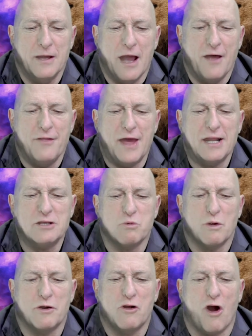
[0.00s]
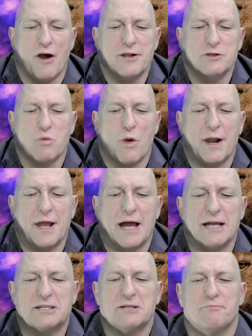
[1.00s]
And that is what God is wanting
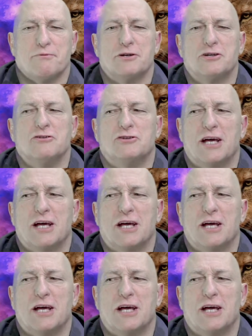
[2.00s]
us to produce.